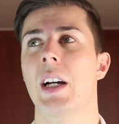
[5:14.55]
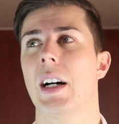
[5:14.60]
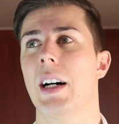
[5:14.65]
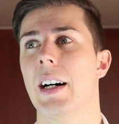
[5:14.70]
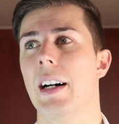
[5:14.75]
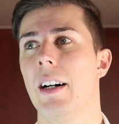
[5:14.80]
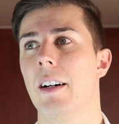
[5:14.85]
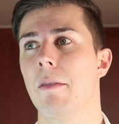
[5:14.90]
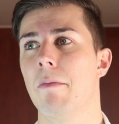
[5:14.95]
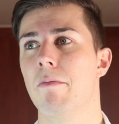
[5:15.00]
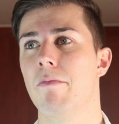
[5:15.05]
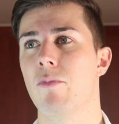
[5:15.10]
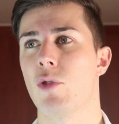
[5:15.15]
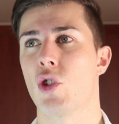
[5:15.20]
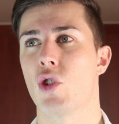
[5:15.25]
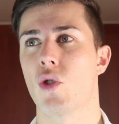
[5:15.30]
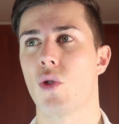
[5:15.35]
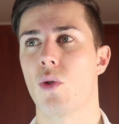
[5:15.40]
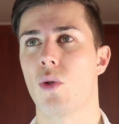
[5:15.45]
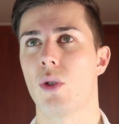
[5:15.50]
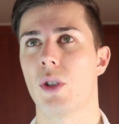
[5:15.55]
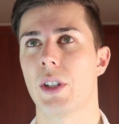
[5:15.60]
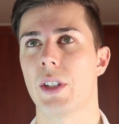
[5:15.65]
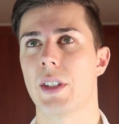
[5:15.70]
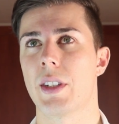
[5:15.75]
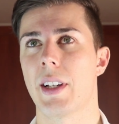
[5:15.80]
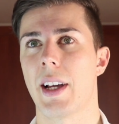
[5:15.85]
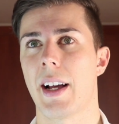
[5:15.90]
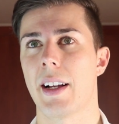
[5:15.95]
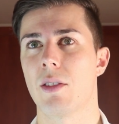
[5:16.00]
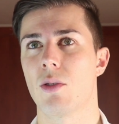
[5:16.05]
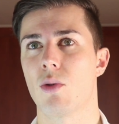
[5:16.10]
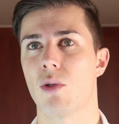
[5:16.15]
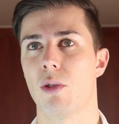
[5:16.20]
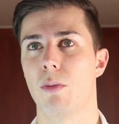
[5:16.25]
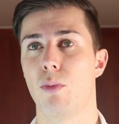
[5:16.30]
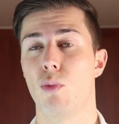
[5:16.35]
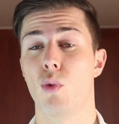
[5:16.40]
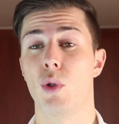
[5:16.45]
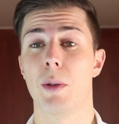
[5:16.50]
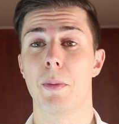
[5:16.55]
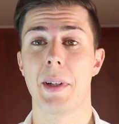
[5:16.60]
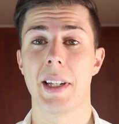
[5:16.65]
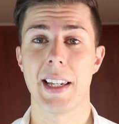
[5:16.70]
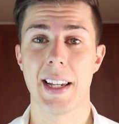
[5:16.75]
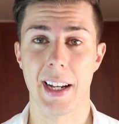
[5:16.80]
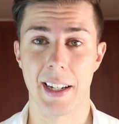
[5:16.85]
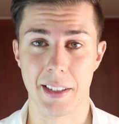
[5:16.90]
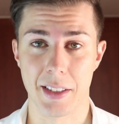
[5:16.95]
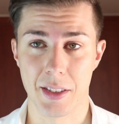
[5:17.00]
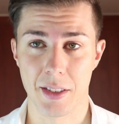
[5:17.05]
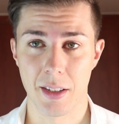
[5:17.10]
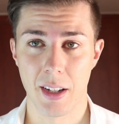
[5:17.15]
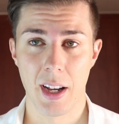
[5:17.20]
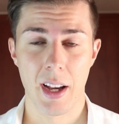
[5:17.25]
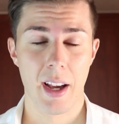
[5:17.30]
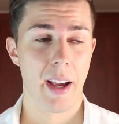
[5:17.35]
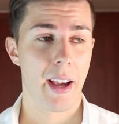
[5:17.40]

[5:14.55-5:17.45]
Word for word: Um, short answer would be yes.